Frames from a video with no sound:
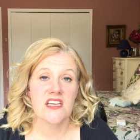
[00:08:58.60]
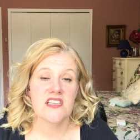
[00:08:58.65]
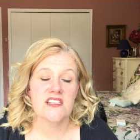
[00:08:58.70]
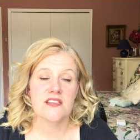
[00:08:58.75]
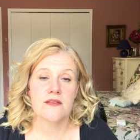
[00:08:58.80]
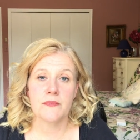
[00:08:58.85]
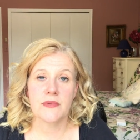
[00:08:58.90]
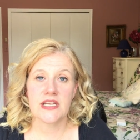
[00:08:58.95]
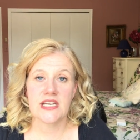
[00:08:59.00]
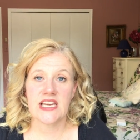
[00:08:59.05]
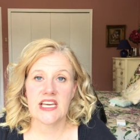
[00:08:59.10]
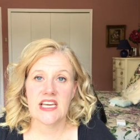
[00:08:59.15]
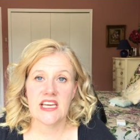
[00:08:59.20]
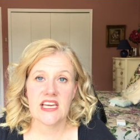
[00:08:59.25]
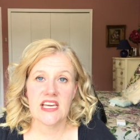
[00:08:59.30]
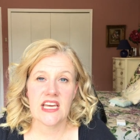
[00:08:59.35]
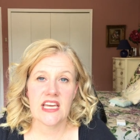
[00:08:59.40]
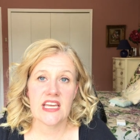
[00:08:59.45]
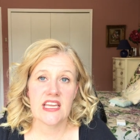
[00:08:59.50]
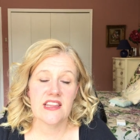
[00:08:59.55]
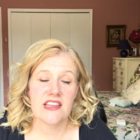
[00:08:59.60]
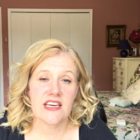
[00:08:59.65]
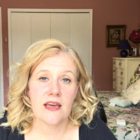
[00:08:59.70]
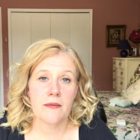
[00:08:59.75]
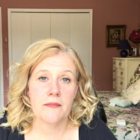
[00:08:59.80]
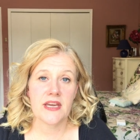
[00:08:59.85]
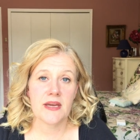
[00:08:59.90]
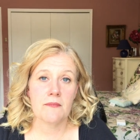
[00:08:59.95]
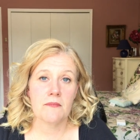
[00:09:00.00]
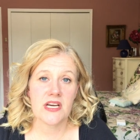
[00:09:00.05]
some money in the
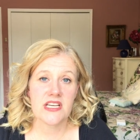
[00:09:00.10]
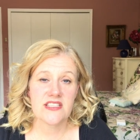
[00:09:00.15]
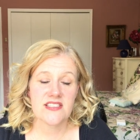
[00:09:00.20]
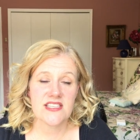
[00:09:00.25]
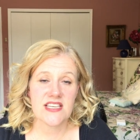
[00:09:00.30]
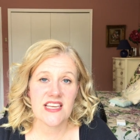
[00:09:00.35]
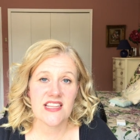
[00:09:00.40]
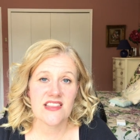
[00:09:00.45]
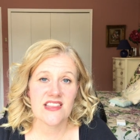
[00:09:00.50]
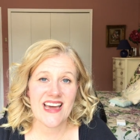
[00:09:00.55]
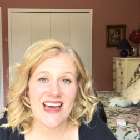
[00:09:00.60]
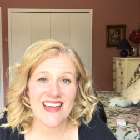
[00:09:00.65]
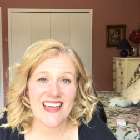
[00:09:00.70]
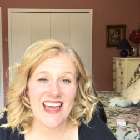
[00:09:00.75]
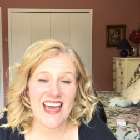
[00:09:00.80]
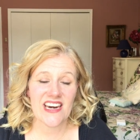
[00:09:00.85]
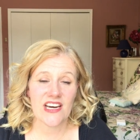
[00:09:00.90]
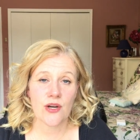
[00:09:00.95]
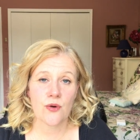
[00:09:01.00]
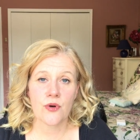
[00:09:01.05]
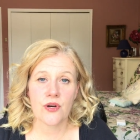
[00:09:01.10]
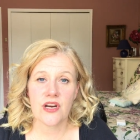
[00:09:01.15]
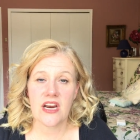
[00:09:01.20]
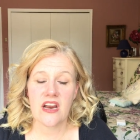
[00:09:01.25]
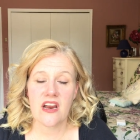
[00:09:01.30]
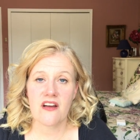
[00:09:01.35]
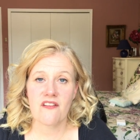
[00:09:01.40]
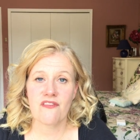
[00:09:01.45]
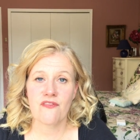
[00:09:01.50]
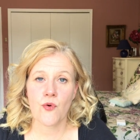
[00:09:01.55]
coming months in that
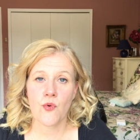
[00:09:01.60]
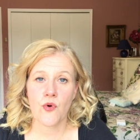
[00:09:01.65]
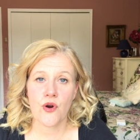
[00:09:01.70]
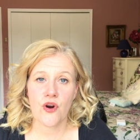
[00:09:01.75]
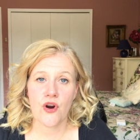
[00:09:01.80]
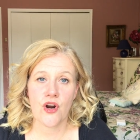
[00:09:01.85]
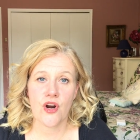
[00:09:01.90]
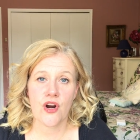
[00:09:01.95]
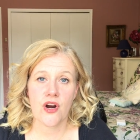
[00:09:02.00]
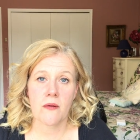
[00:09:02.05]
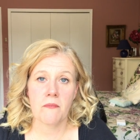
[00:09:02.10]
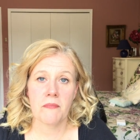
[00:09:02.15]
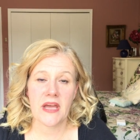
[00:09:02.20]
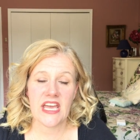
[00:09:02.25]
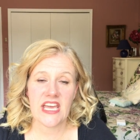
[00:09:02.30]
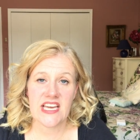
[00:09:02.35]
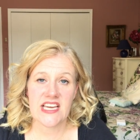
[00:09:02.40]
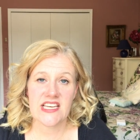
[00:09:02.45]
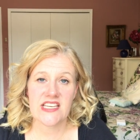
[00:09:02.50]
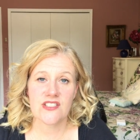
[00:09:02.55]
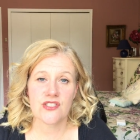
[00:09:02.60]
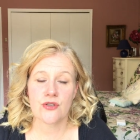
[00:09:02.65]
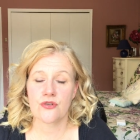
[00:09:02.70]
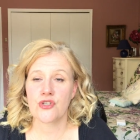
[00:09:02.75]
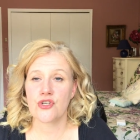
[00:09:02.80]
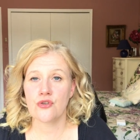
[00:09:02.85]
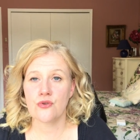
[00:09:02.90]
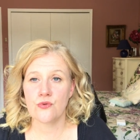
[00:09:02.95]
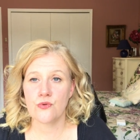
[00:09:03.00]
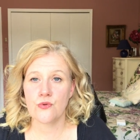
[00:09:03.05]
category for pants or
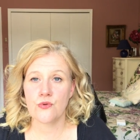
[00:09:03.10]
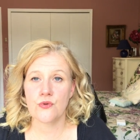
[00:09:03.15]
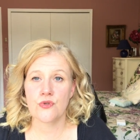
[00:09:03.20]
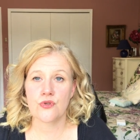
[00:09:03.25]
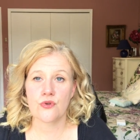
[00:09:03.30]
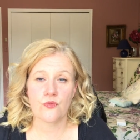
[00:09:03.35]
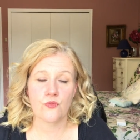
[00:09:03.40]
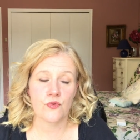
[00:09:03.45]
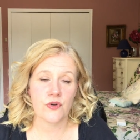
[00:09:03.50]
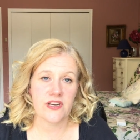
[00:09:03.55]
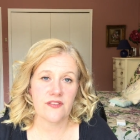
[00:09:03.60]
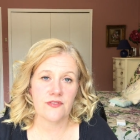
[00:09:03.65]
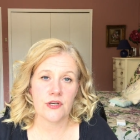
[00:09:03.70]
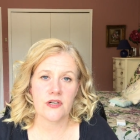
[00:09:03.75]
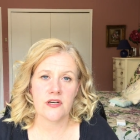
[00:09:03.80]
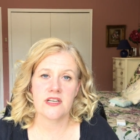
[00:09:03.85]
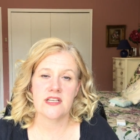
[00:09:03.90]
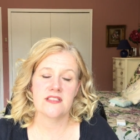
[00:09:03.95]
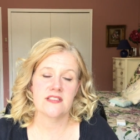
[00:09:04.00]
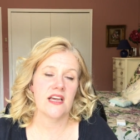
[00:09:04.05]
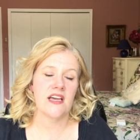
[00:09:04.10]
shoes or whatever, because